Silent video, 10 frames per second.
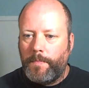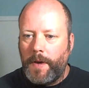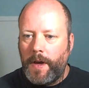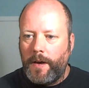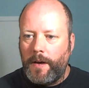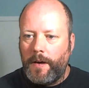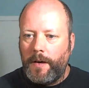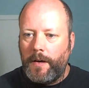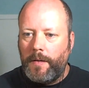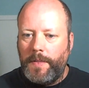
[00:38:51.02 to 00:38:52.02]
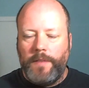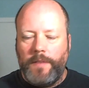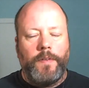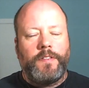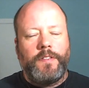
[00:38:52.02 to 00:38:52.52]
uh, they've
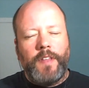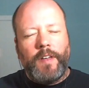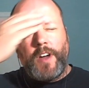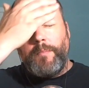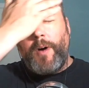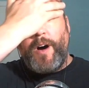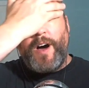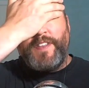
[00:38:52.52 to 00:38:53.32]
they've got a mod